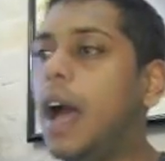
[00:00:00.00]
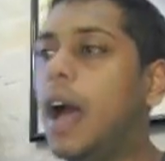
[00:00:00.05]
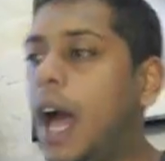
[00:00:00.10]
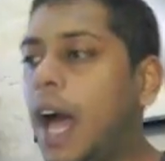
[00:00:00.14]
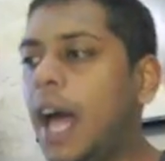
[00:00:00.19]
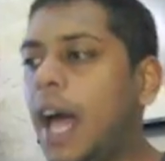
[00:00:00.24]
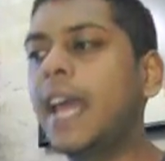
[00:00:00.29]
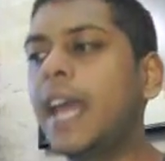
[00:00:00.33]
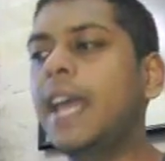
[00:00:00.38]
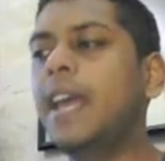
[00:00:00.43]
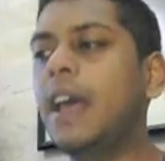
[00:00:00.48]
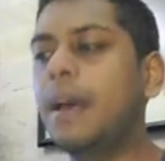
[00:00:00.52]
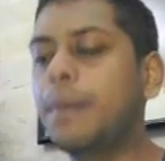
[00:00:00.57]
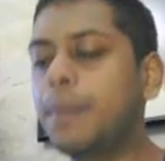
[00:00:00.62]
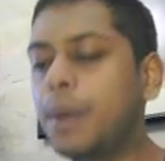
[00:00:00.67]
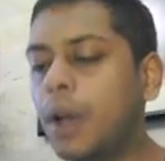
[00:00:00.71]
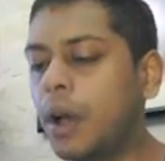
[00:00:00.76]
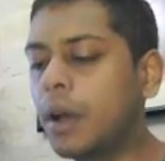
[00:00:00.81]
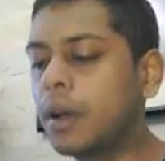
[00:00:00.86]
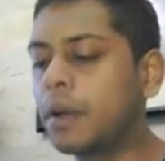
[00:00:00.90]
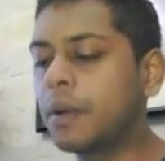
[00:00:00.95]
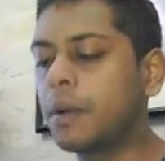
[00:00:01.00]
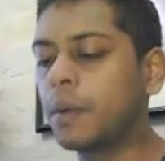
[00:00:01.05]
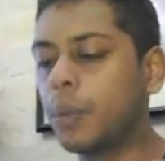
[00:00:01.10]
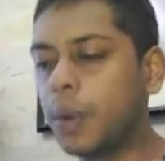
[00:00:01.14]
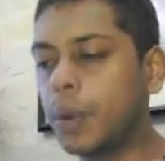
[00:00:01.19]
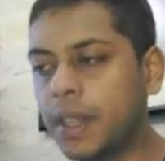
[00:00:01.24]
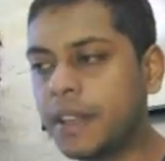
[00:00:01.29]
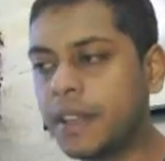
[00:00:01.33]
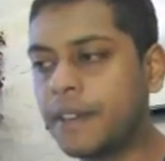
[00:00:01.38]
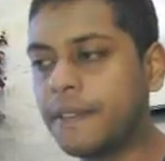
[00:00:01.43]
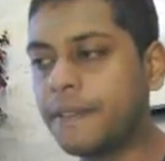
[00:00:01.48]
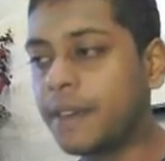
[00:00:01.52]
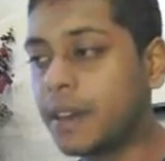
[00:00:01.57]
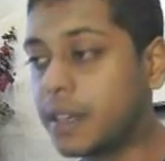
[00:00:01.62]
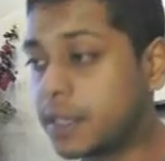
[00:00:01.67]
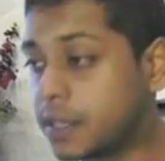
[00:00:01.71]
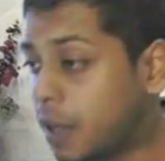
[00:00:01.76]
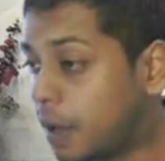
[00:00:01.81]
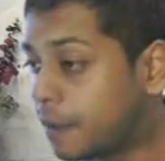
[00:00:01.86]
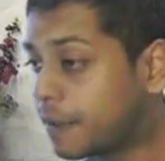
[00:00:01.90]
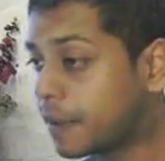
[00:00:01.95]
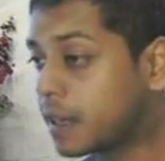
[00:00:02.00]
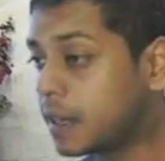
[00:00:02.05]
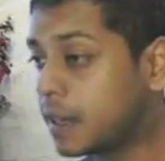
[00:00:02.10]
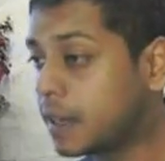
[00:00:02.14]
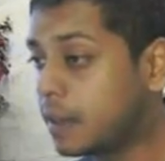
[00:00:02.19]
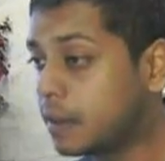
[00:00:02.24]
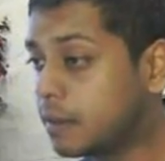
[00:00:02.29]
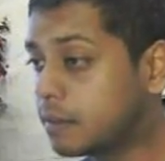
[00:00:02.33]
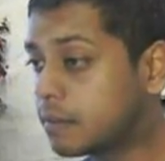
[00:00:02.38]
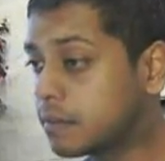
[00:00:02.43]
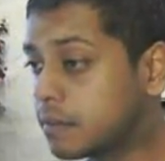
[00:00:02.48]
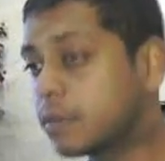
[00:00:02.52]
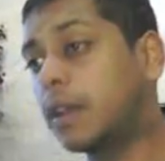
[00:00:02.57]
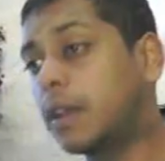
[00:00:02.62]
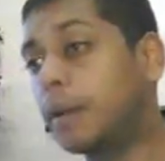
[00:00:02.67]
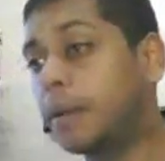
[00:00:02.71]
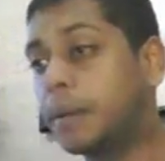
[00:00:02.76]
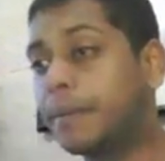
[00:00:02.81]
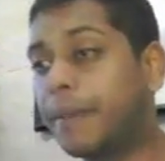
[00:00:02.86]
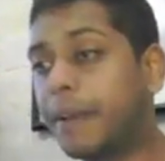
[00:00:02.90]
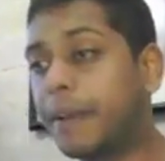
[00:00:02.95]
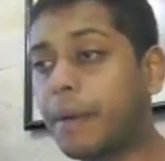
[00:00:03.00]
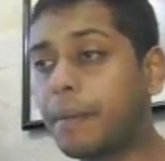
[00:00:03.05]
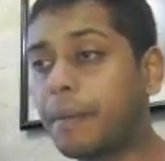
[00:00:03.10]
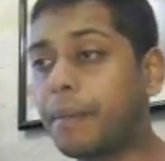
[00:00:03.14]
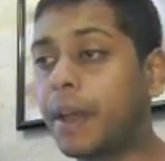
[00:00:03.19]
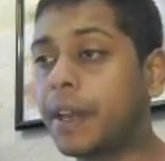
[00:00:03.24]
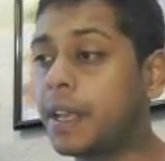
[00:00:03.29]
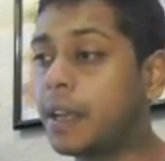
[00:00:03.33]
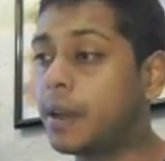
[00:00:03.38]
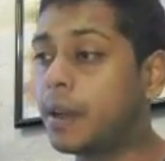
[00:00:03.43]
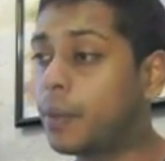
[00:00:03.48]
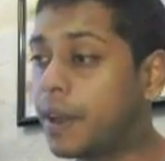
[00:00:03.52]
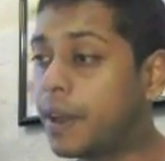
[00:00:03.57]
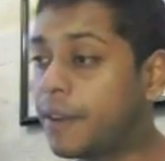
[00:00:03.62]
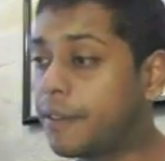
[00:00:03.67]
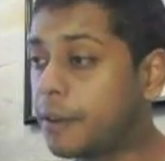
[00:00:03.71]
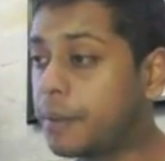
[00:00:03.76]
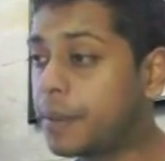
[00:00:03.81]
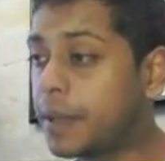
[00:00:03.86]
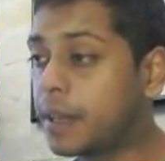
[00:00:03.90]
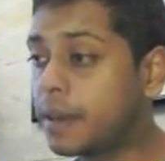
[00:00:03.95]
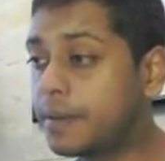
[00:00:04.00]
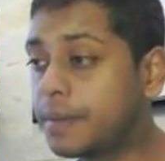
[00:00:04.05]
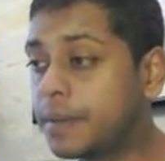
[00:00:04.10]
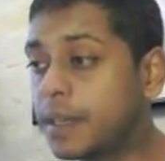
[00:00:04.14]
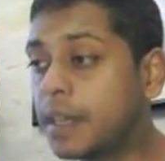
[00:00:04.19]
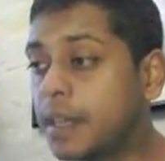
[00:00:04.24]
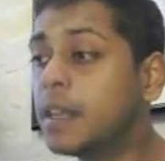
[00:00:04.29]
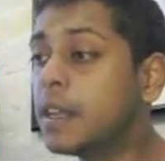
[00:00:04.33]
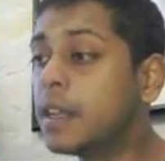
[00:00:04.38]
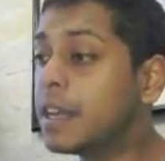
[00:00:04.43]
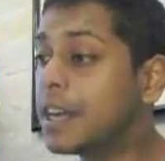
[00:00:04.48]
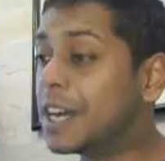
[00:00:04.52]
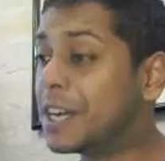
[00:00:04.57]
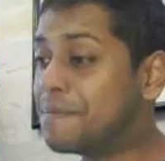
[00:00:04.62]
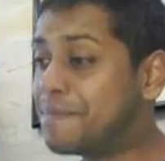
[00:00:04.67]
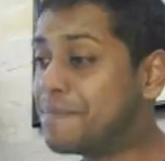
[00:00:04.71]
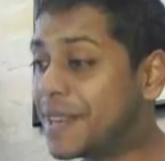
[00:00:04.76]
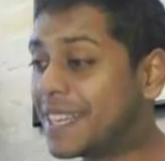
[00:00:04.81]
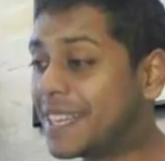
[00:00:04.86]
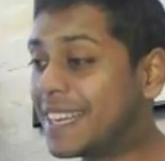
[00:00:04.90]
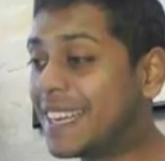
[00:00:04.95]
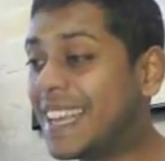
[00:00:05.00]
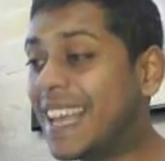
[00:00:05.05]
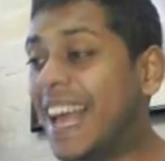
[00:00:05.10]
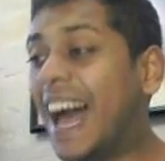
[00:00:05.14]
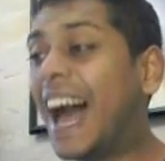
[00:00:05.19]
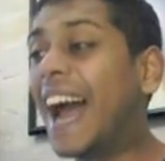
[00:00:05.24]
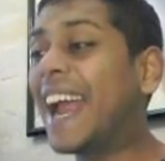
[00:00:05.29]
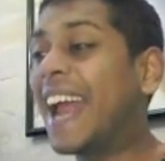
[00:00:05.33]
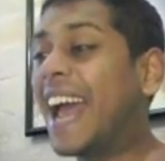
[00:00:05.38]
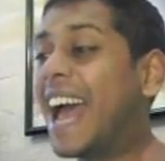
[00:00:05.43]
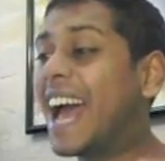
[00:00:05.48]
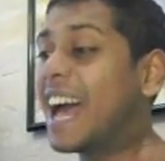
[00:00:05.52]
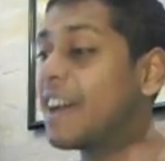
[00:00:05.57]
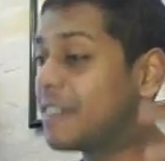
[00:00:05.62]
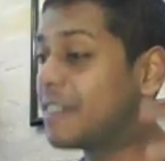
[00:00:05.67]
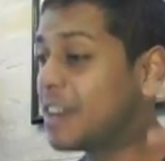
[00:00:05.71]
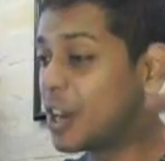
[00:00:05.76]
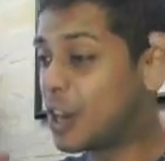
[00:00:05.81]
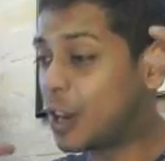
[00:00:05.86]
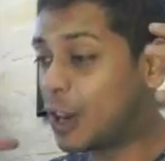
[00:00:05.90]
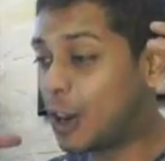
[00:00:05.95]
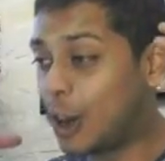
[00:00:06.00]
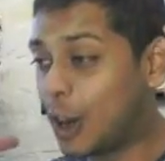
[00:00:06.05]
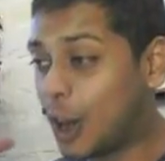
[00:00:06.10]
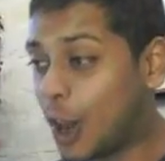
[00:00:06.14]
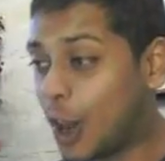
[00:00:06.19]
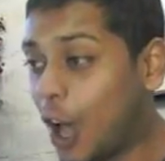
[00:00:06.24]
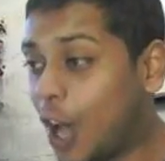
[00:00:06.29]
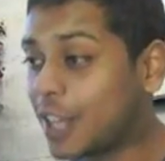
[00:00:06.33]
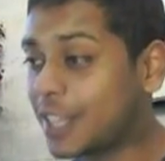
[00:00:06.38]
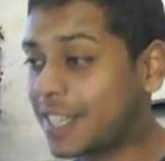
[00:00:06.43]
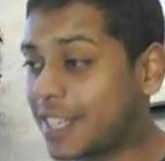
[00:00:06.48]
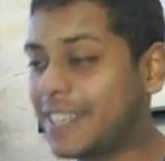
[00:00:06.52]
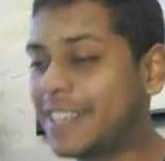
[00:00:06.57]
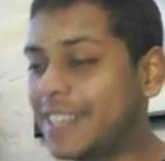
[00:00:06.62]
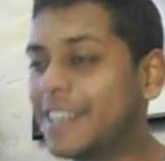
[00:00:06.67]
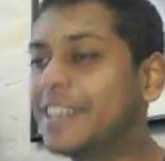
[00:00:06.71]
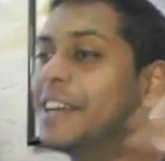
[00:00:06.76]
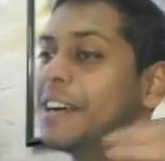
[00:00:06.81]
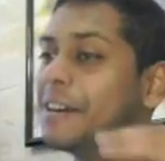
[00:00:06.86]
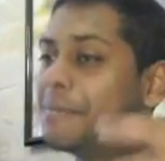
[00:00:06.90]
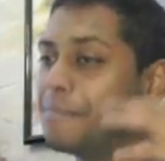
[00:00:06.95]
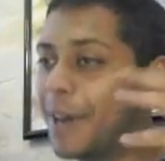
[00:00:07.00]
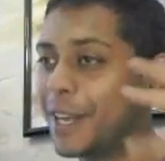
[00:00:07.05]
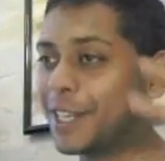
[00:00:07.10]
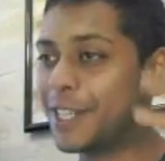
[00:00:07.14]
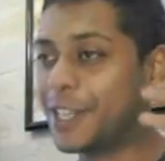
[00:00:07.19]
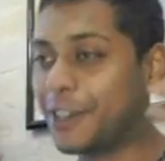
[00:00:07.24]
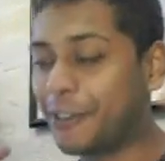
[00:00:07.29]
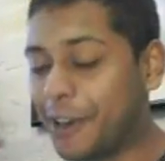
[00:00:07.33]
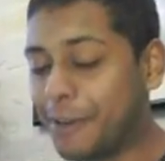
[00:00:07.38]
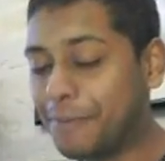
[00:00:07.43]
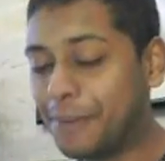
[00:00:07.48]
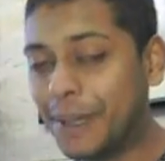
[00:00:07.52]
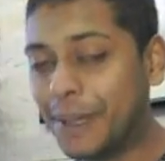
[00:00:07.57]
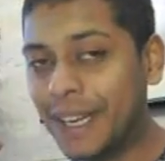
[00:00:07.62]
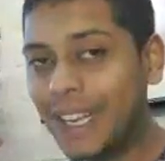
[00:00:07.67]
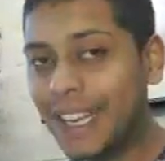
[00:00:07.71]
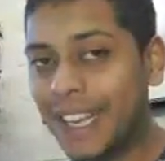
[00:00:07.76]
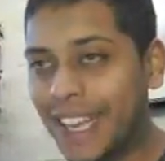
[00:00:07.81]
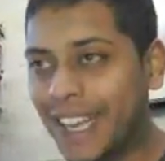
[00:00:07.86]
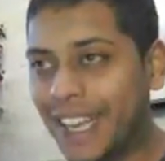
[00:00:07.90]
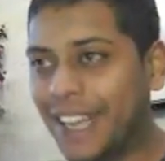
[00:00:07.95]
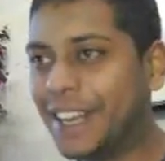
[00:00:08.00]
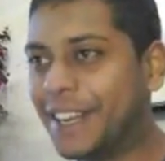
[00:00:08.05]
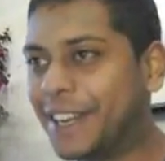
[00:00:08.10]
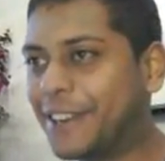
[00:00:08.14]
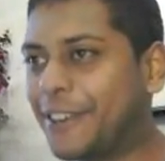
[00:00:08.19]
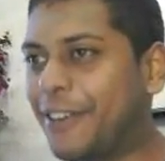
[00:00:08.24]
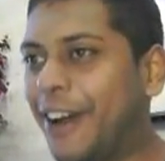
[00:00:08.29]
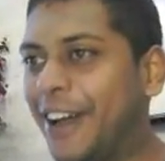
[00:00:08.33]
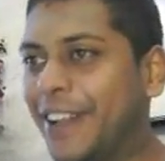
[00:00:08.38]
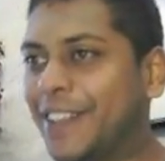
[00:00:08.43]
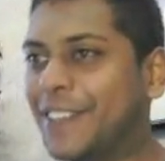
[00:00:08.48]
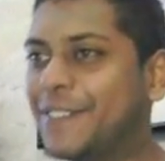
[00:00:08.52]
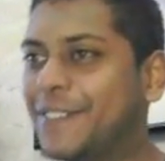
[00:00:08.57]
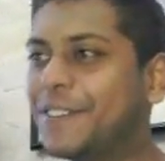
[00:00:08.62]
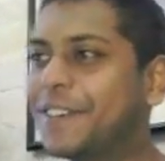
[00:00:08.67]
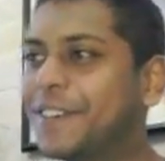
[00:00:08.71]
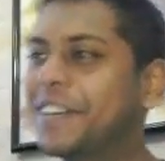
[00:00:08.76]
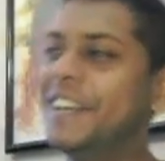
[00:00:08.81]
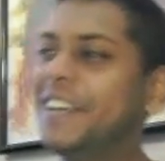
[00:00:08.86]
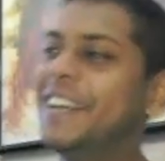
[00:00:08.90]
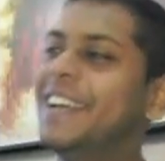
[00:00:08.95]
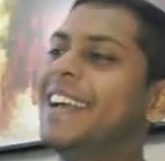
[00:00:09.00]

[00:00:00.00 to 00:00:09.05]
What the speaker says: I am not with it philosophically, so I'm keeping my money away from it. Admittedly, I have lost a bunch of Ripple in a transfer,